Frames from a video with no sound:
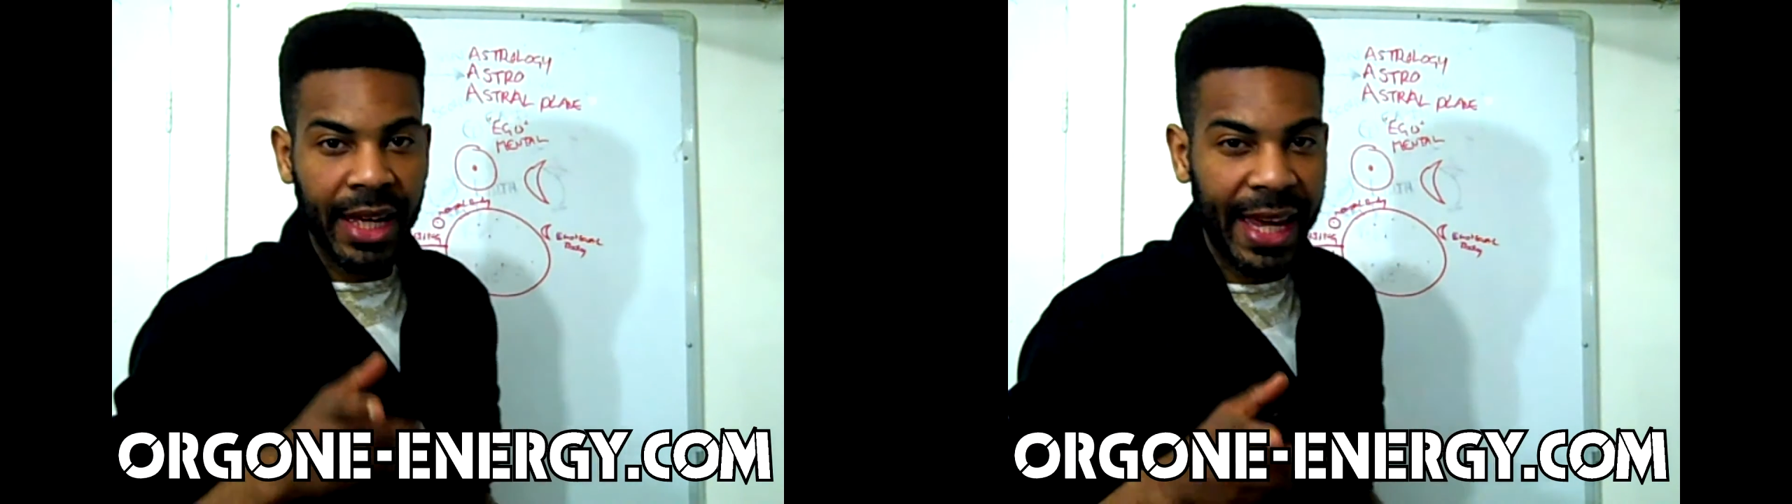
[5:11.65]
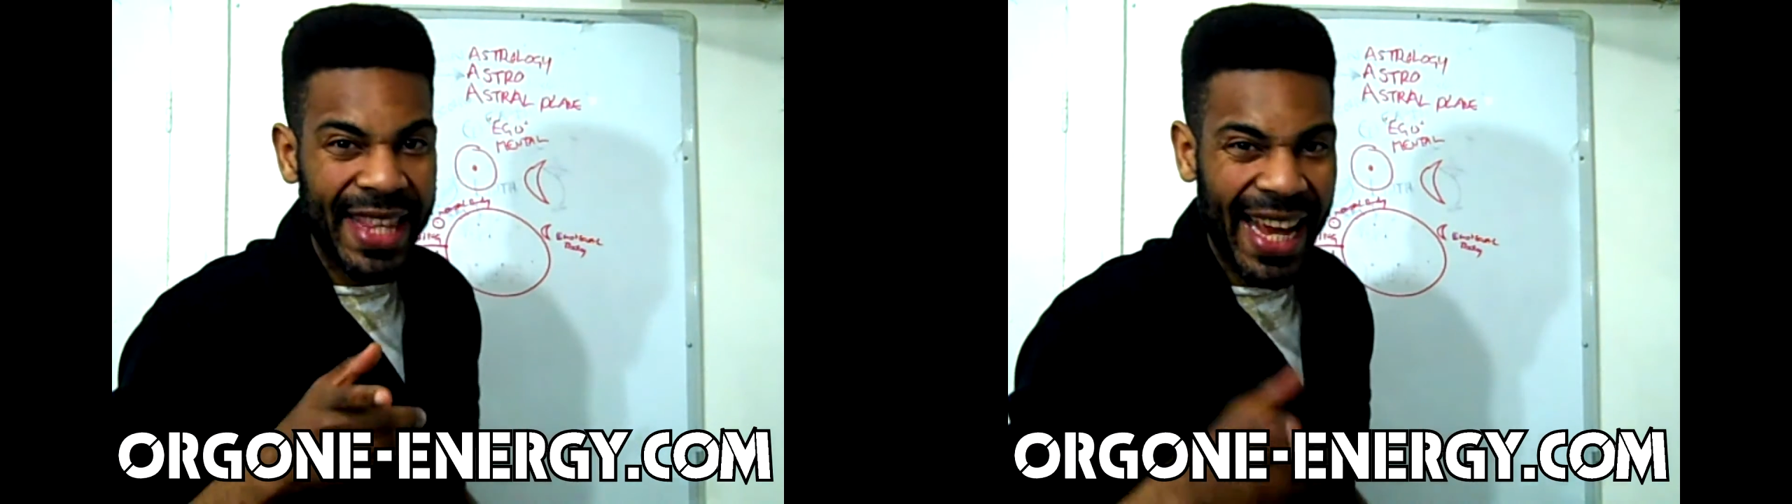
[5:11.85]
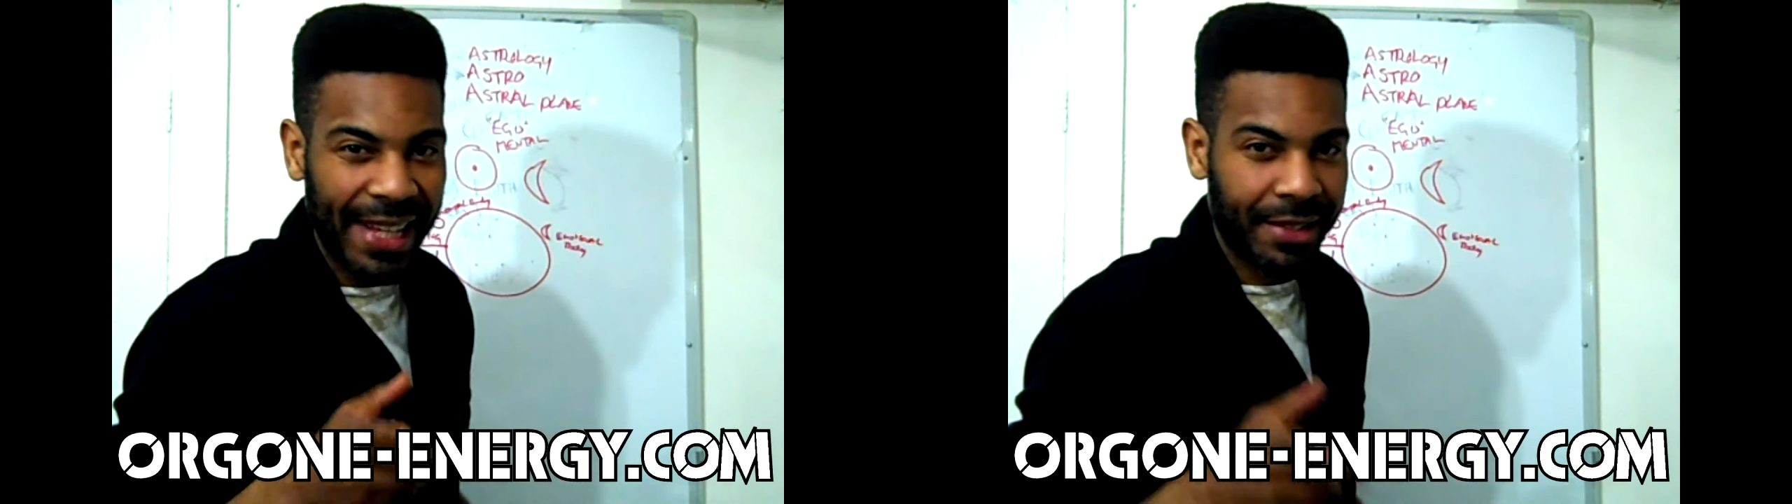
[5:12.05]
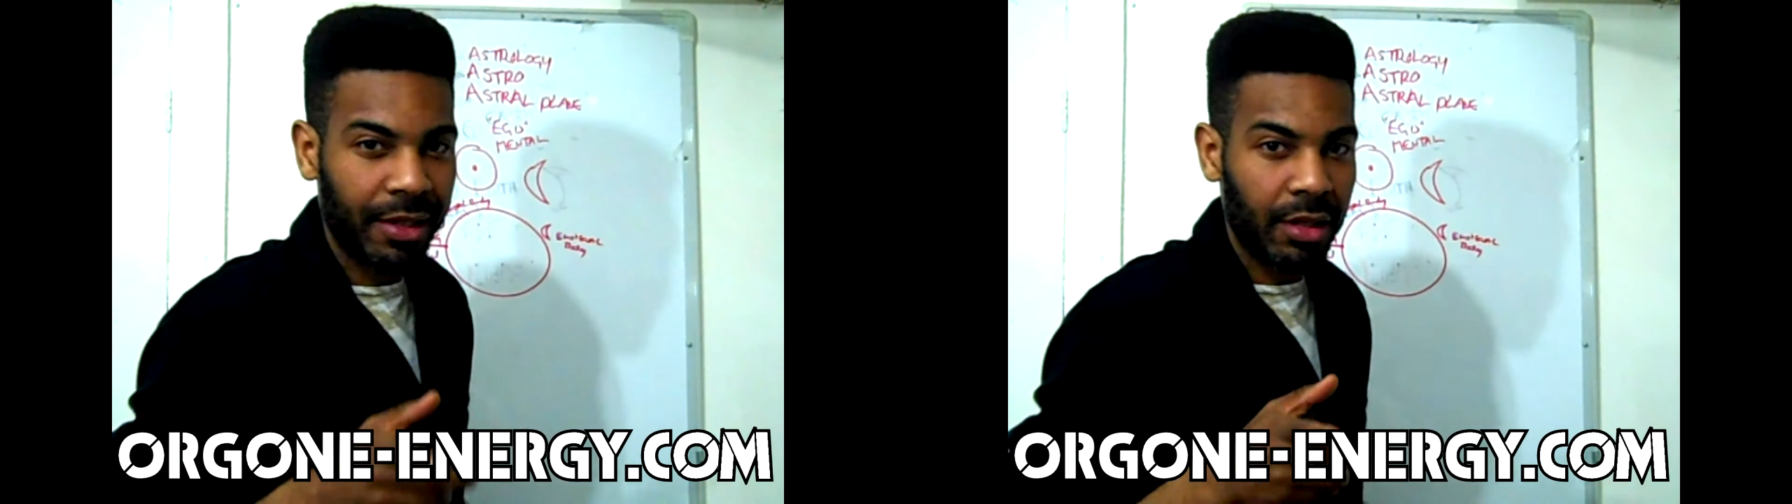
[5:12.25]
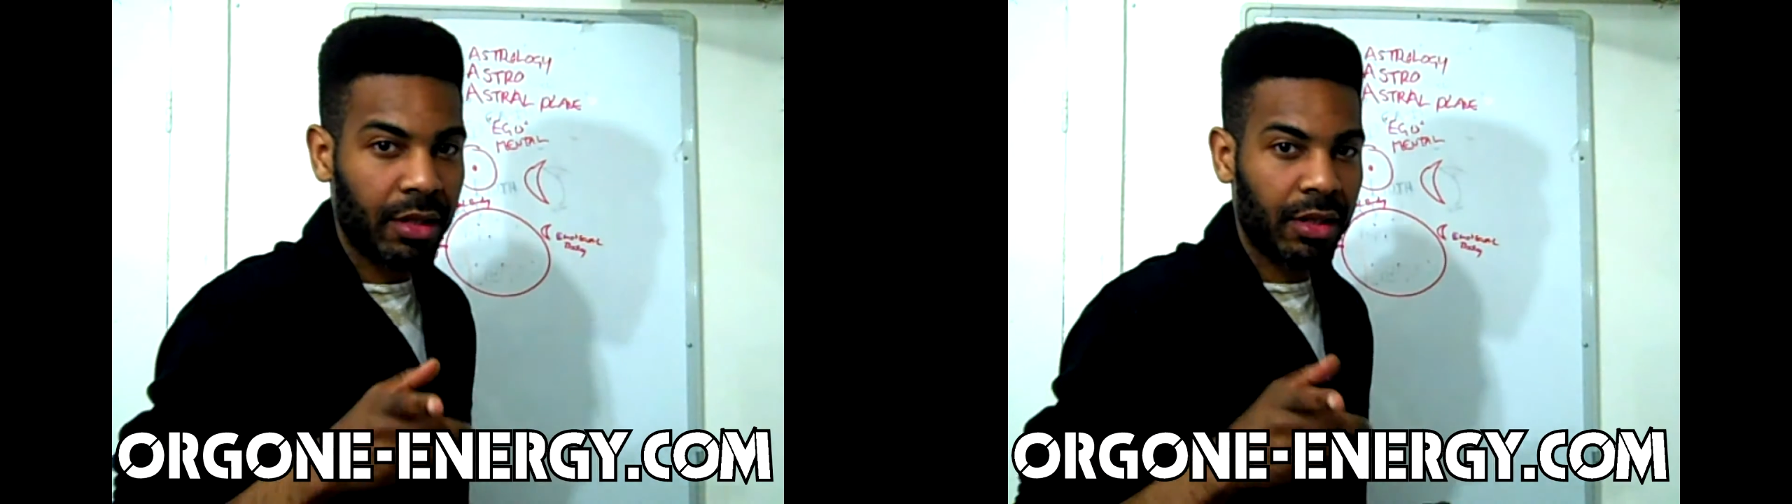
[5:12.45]
in
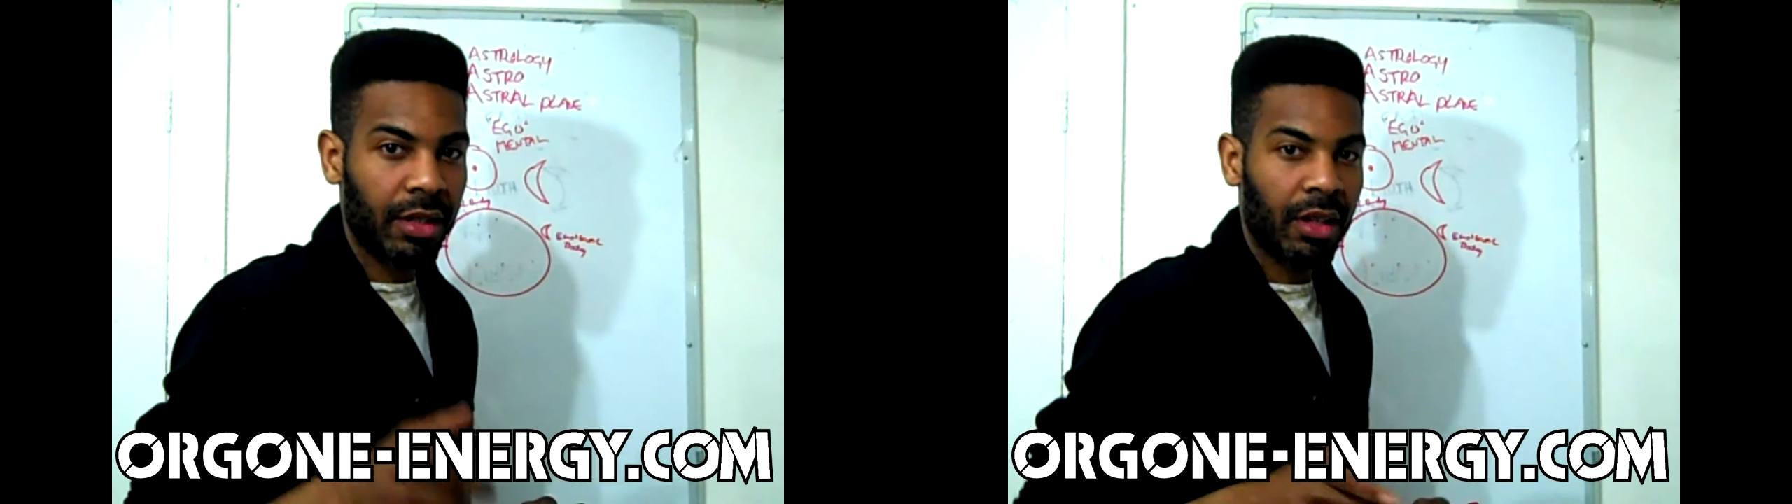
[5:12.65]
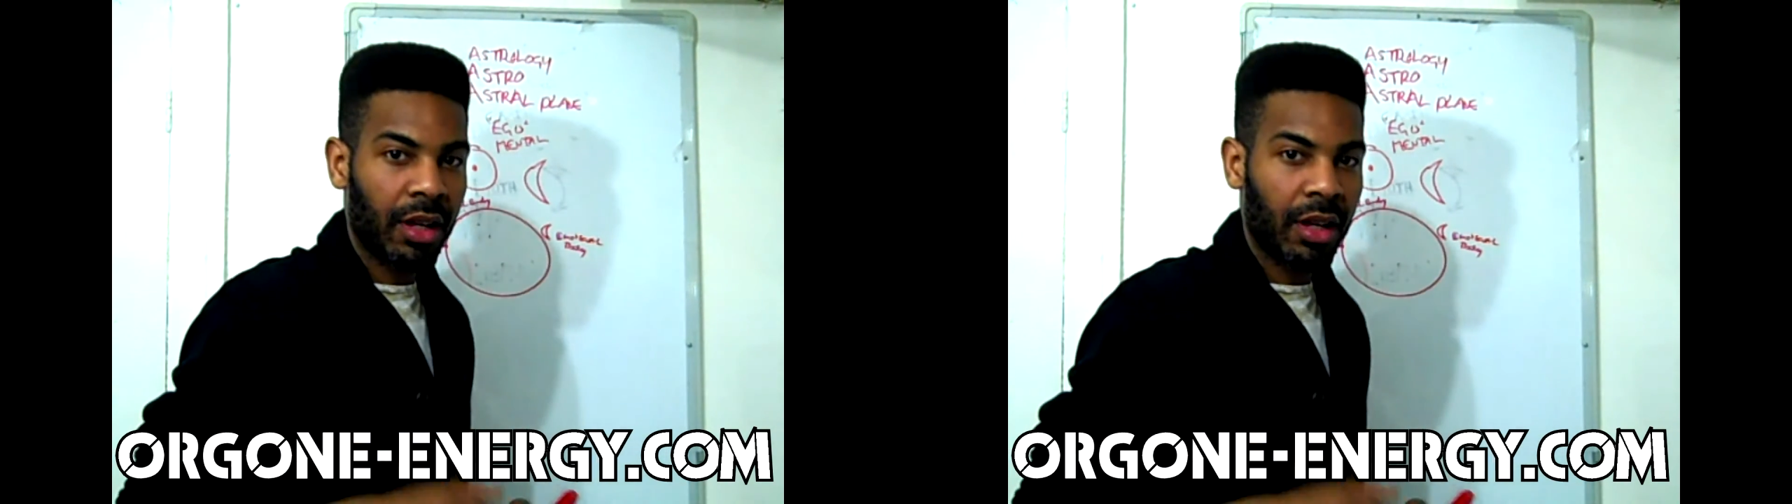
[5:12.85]
essence,